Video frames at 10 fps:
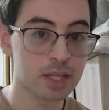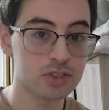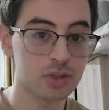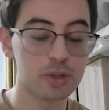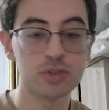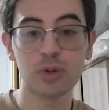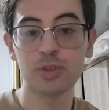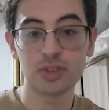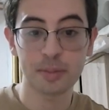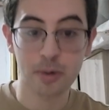So there's
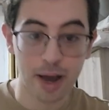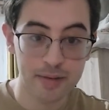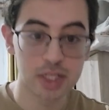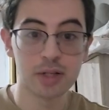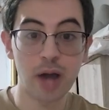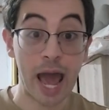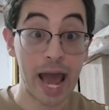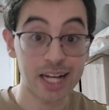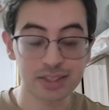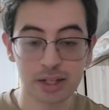always some gravity
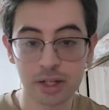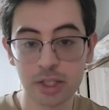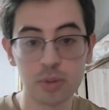acting on